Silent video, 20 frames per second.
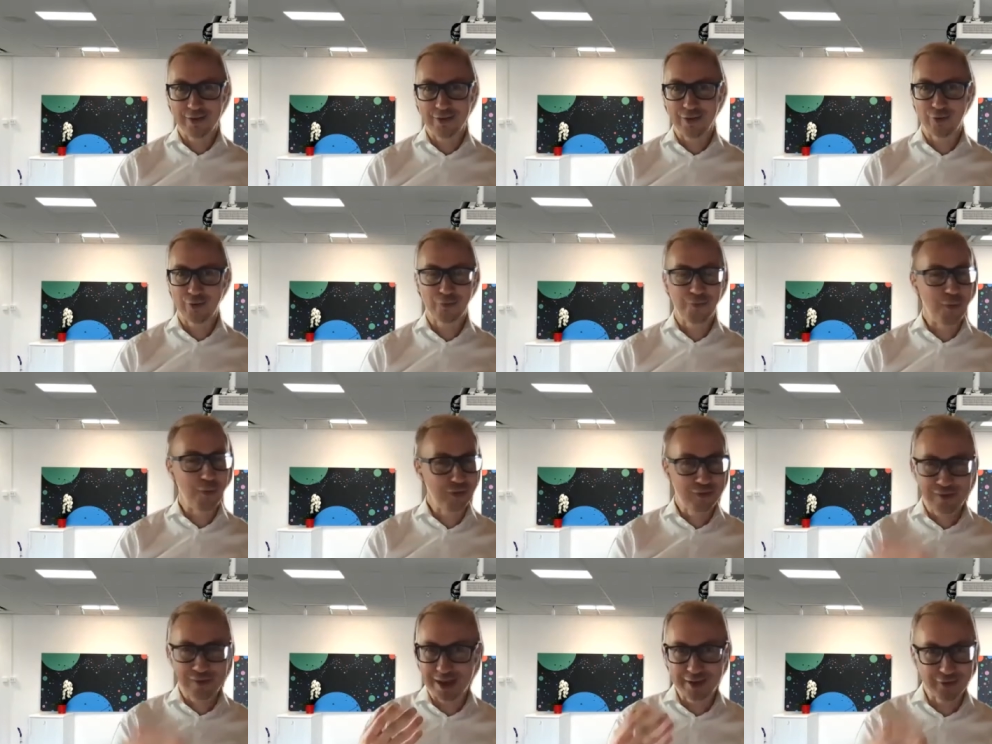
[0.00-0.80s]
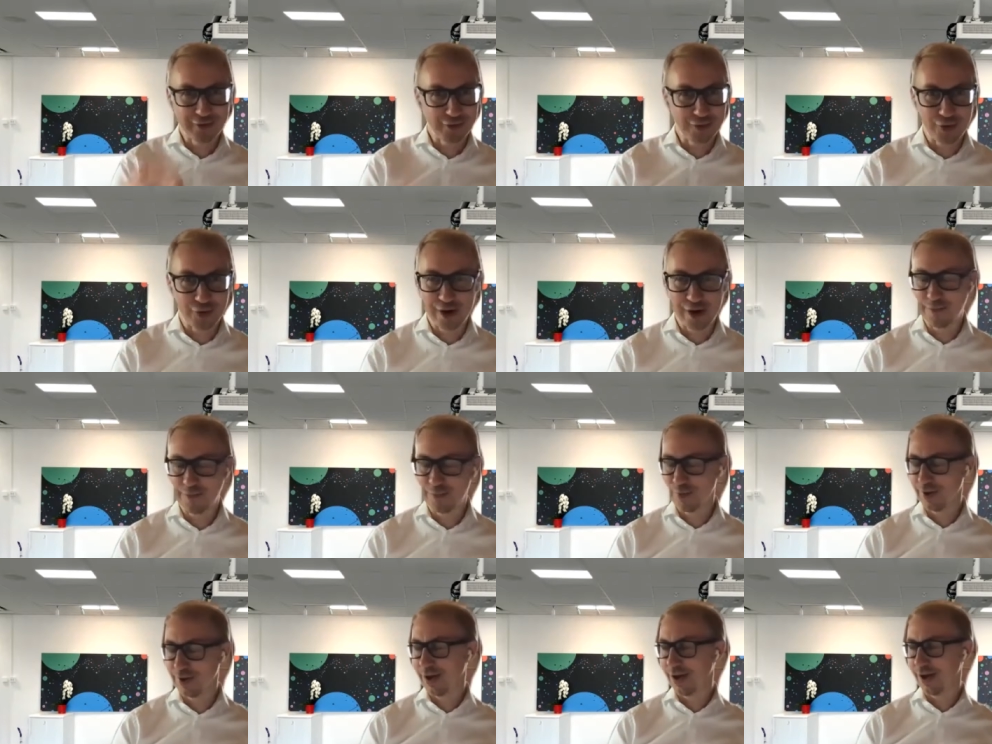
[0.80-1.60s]
Small tech startup
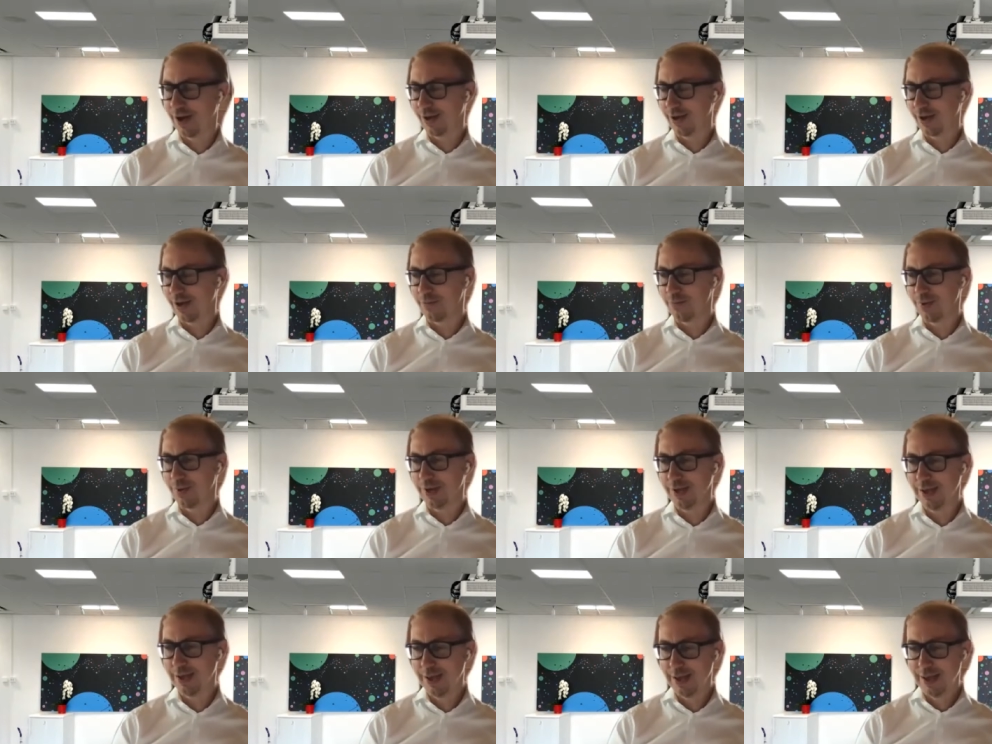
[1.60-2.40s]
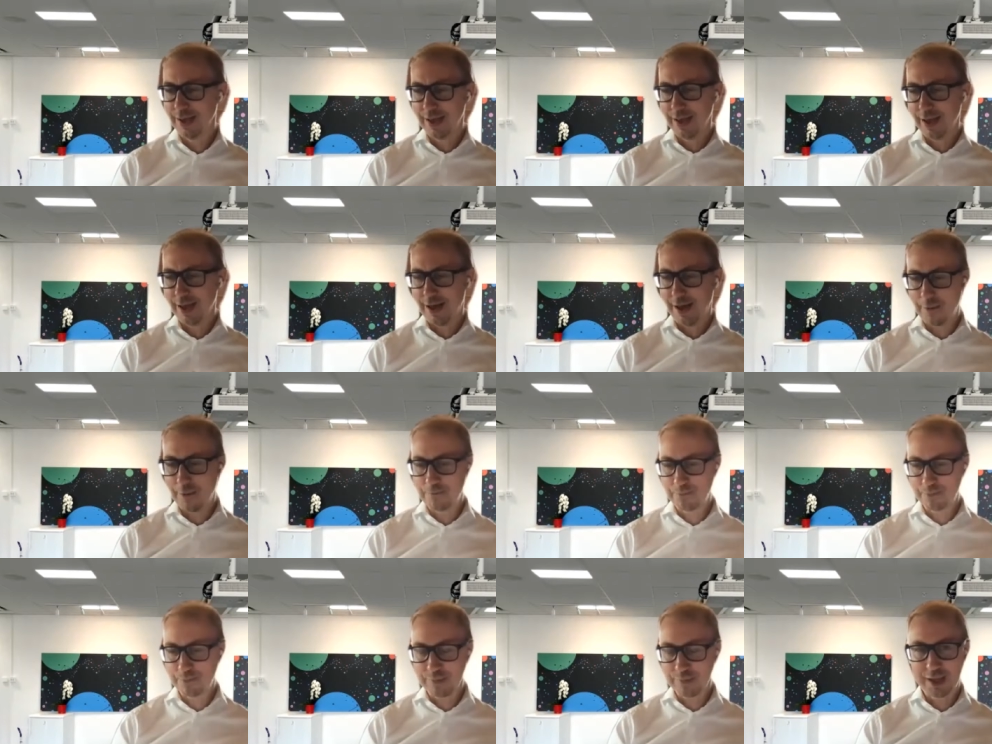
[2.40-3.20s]
company,
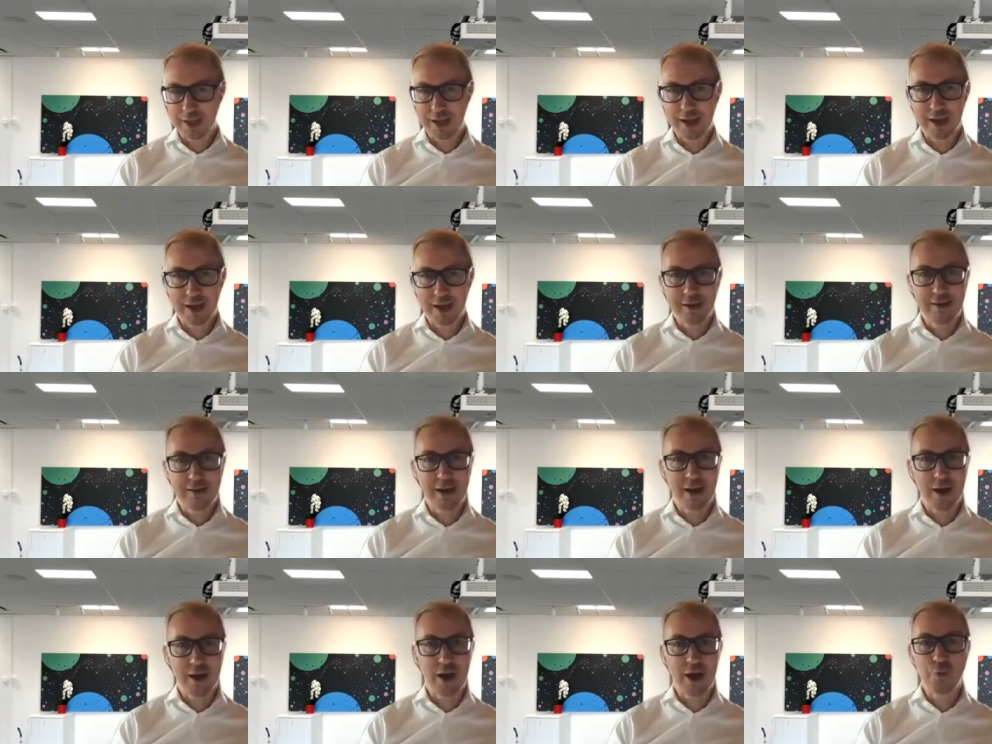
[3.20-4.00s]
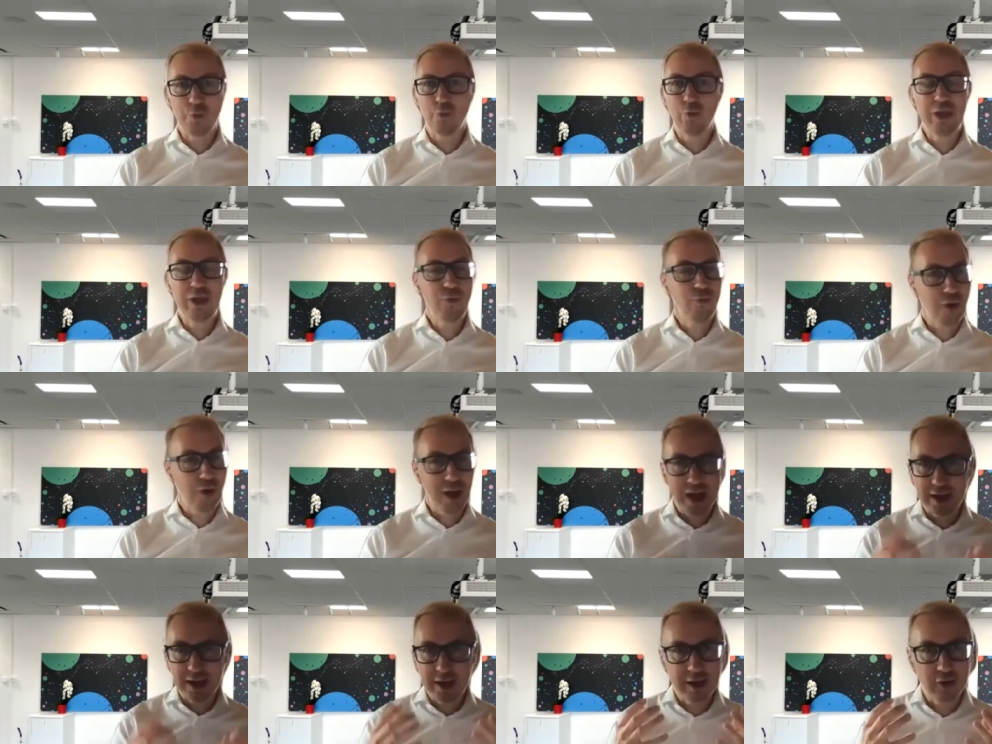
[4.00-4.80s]
and we
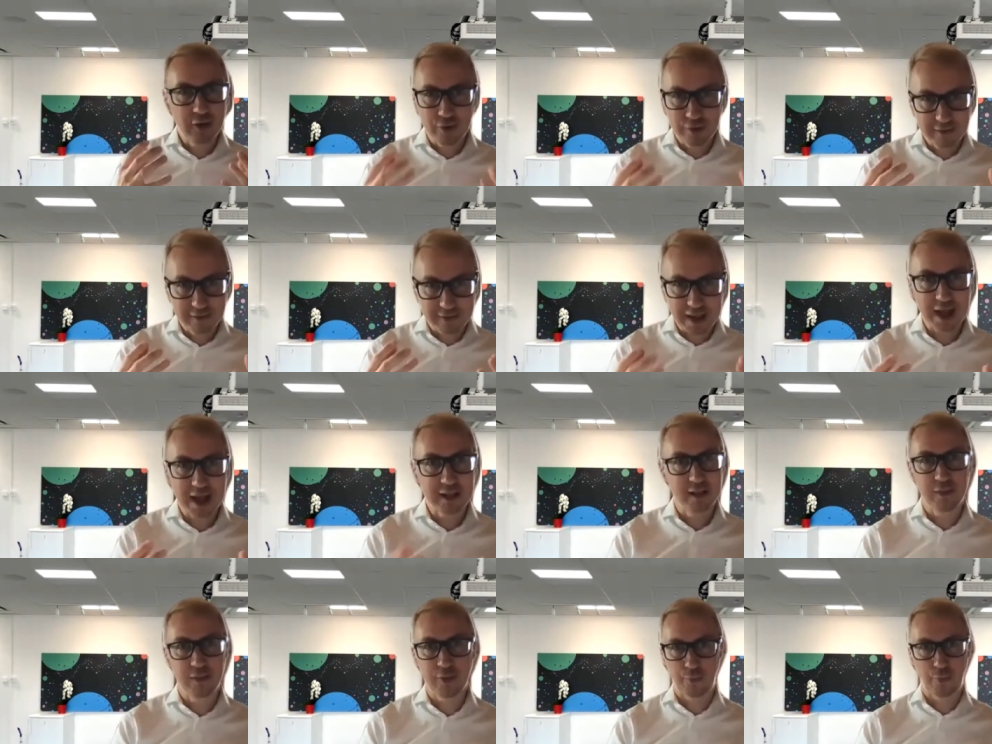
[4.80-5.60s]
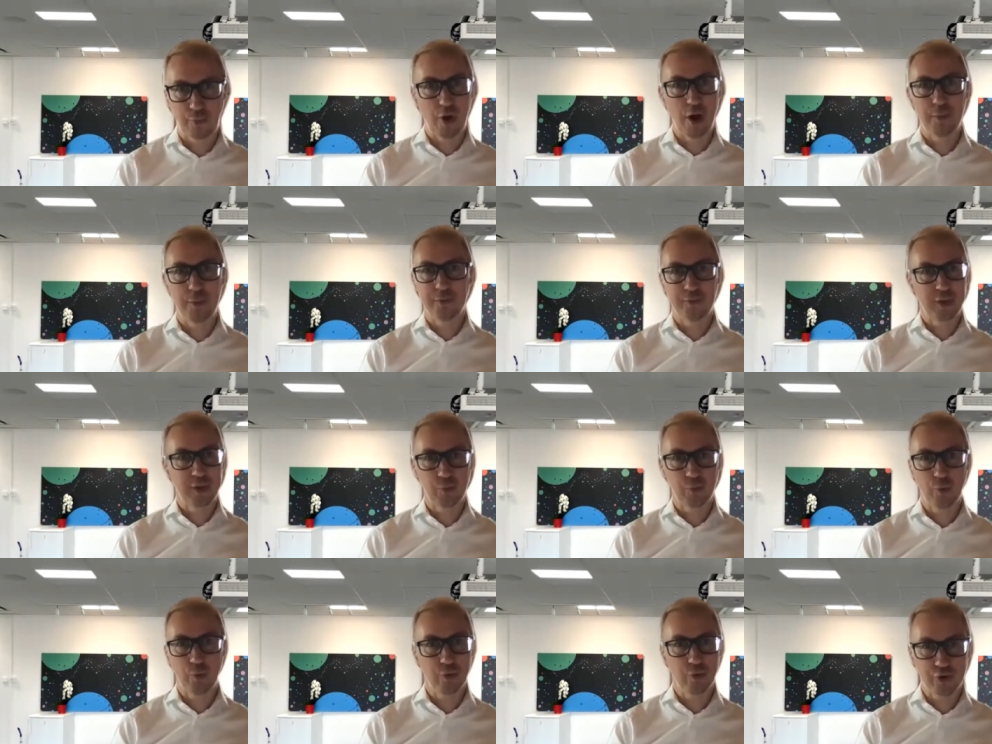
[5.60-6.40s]
ran into exactly the problems that
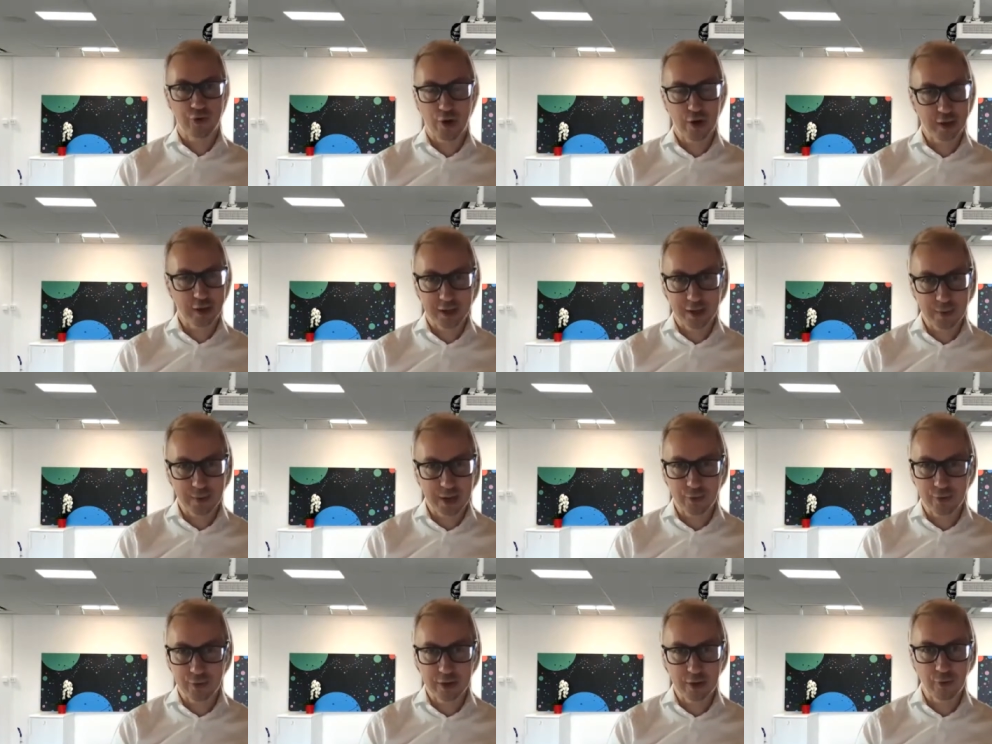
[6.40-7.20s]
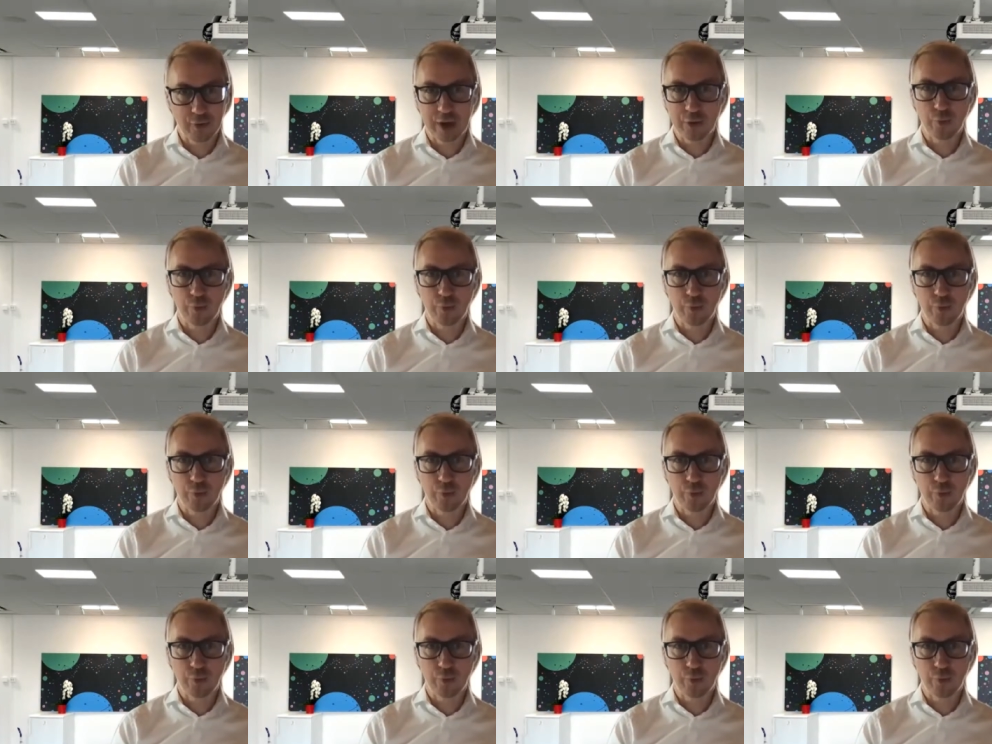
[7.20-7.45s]
we were talking about here, right?